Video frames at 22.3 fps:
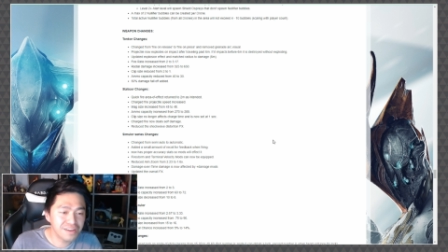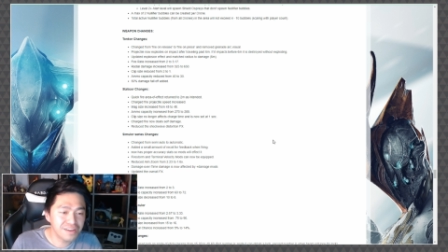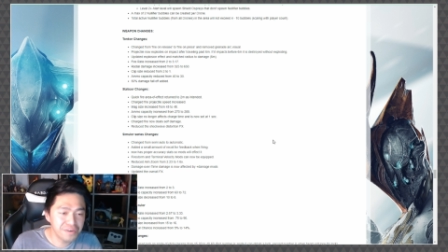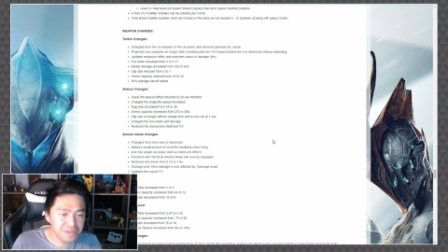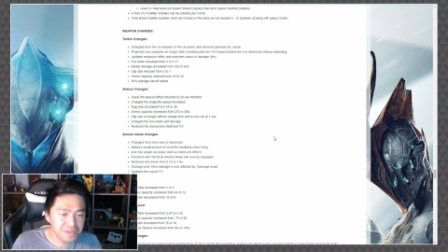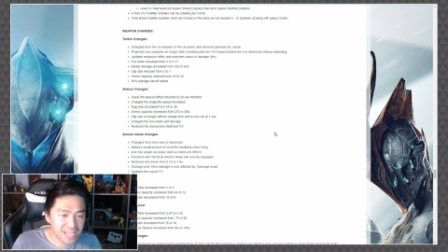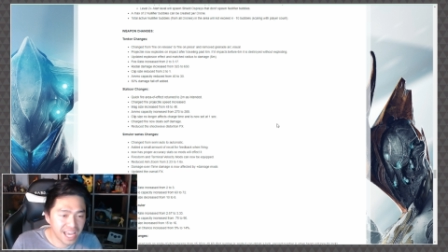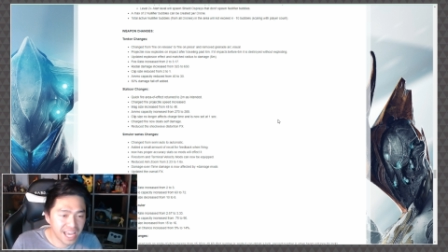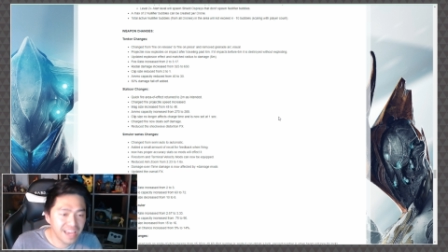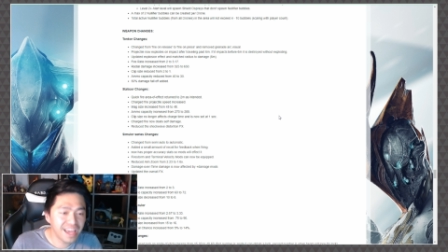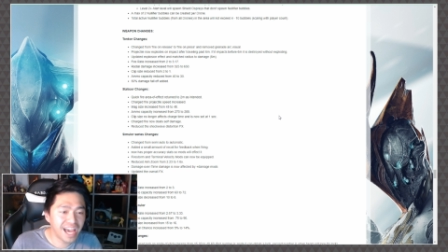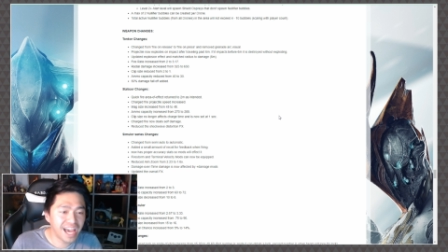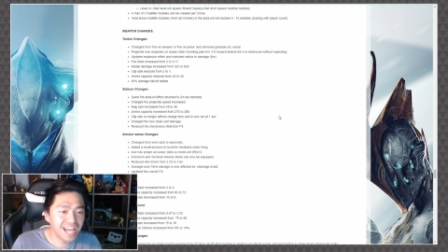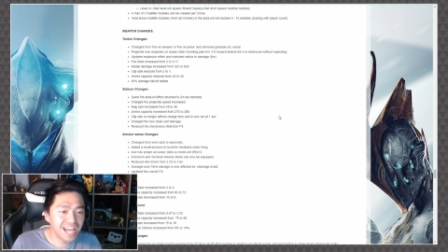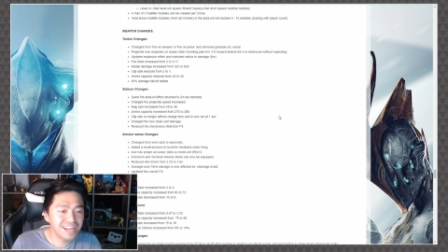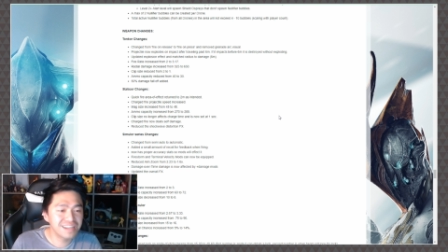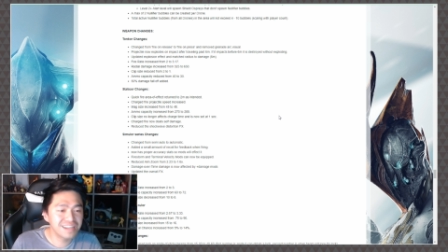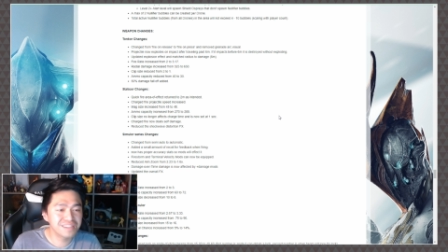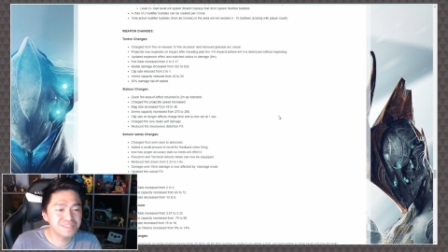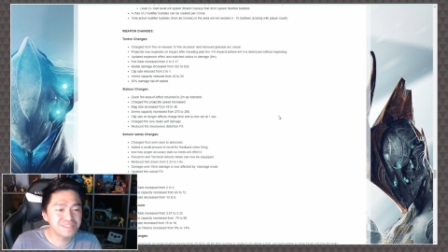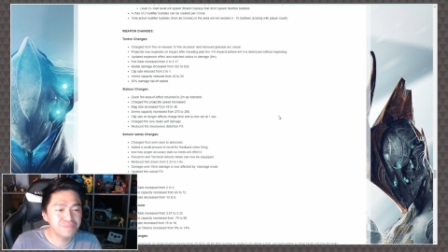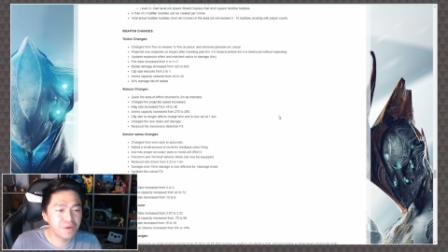Okay,
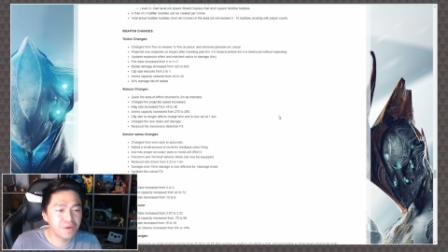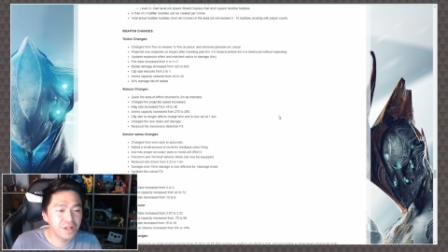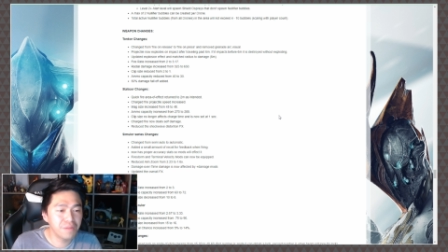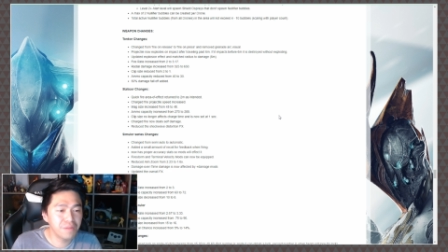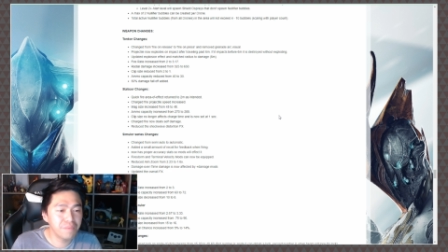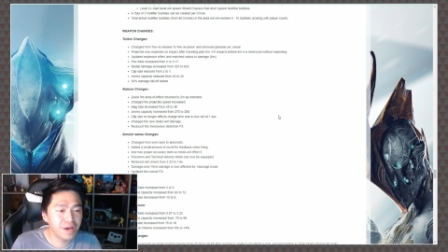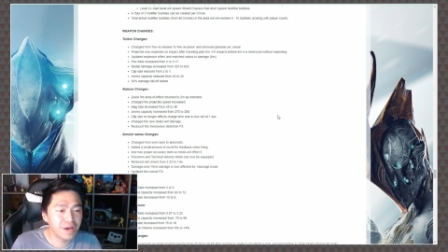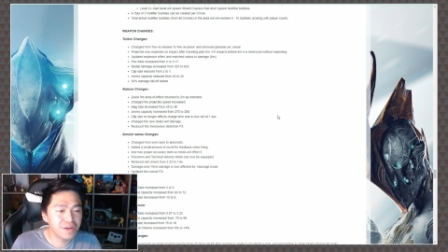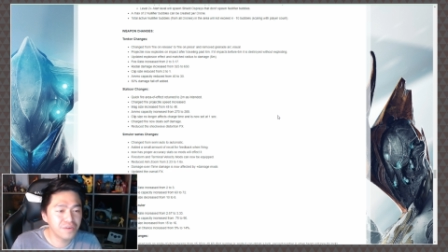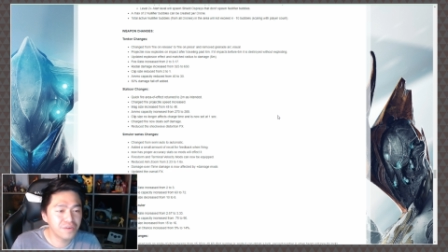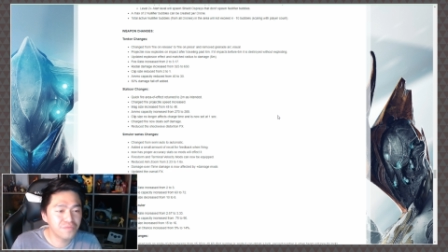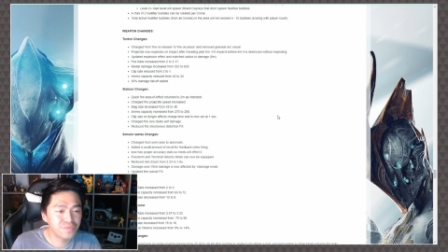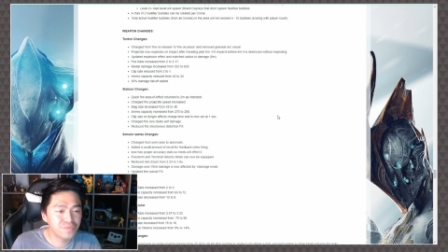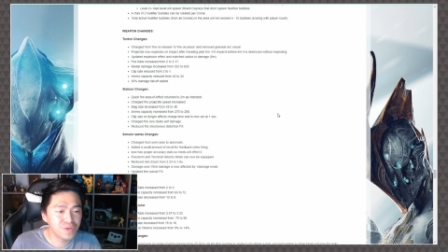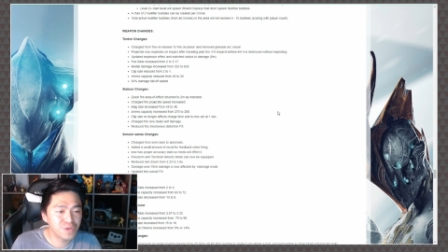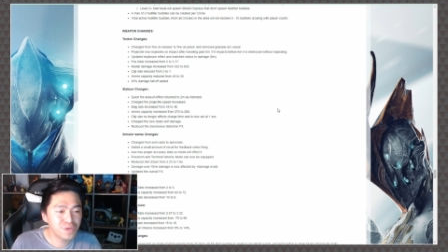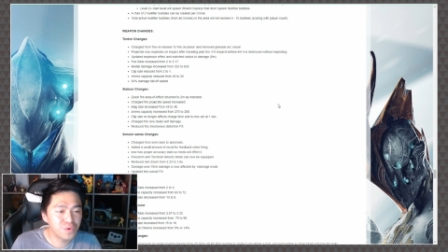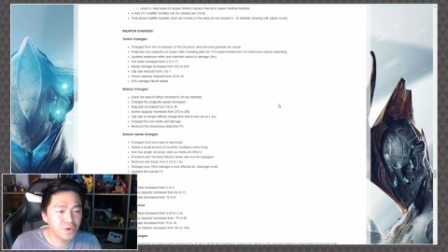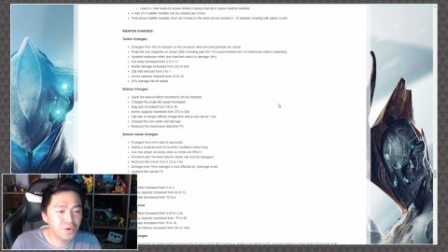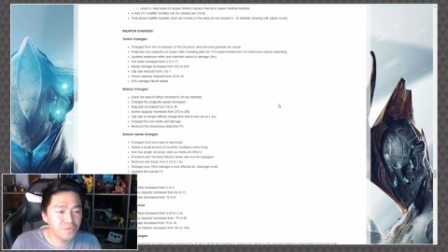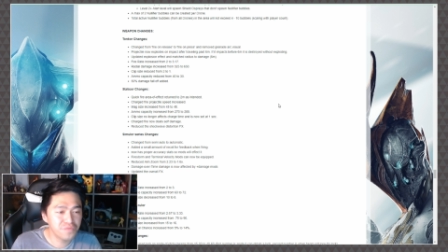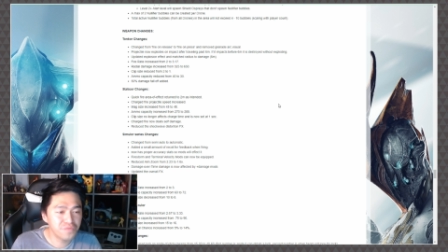added a small amount of
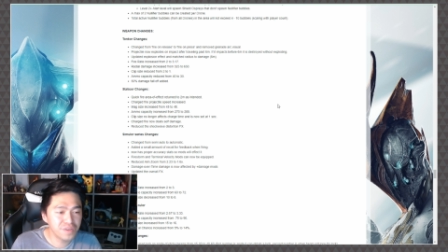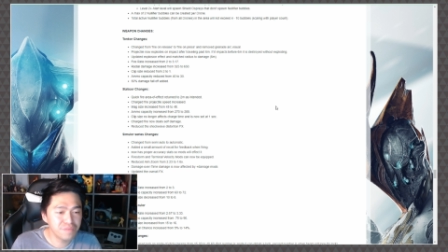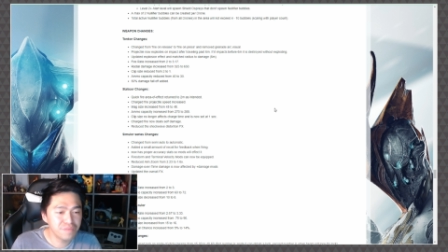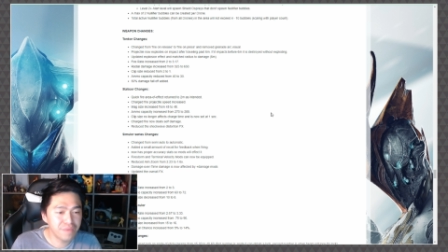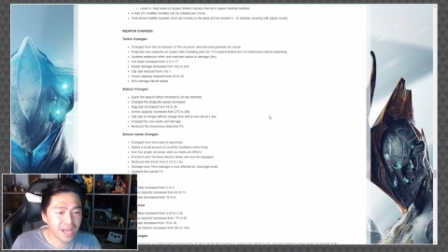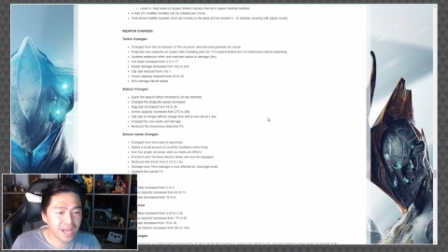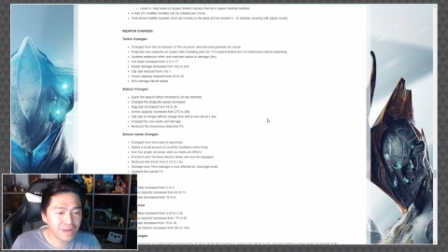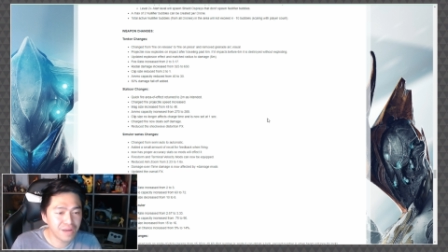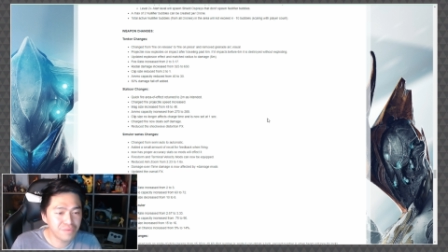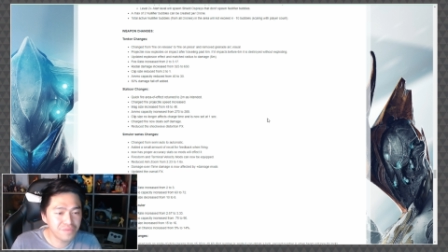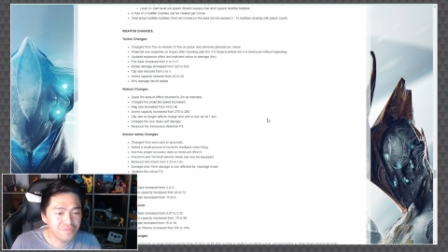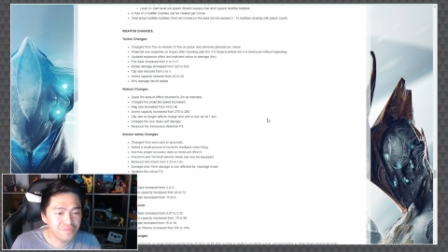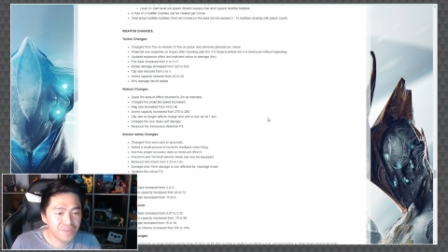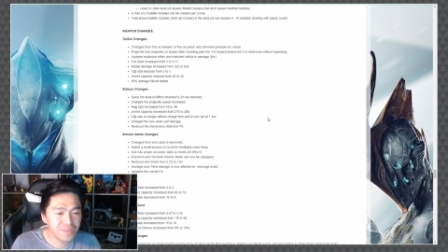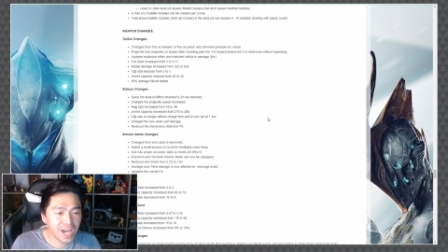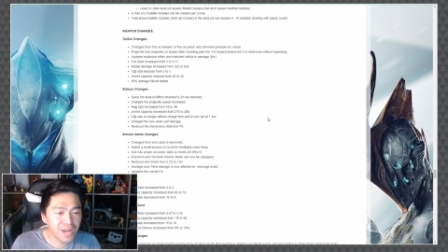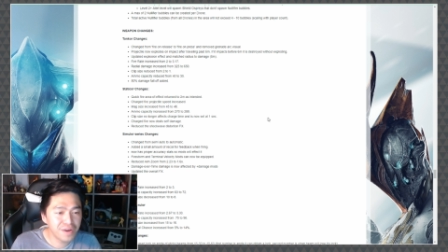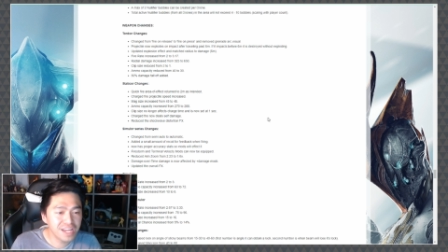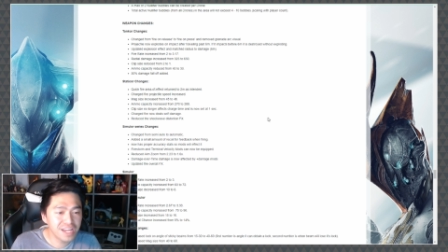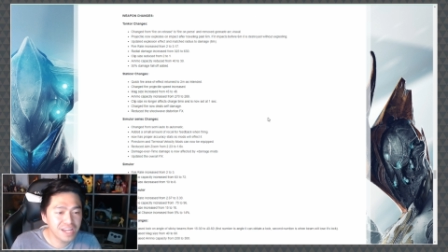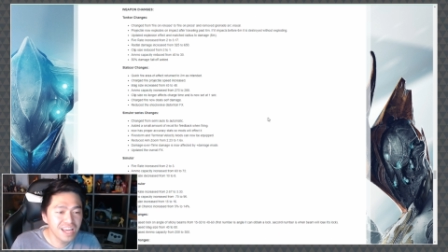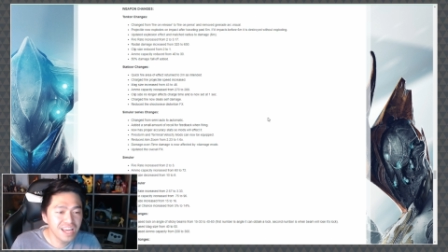recoil feedback when
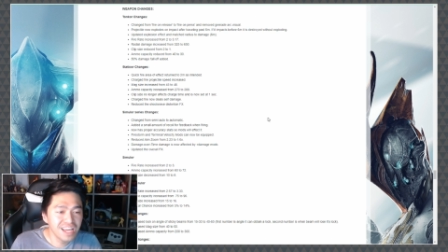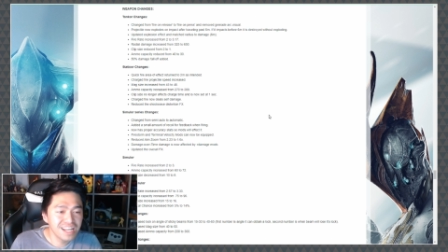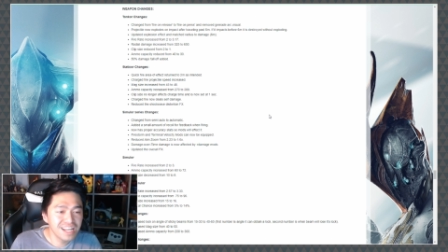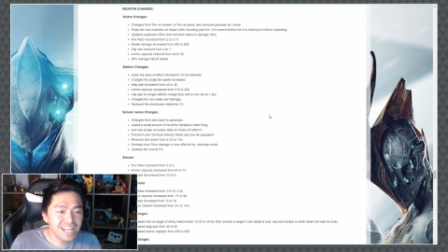firing.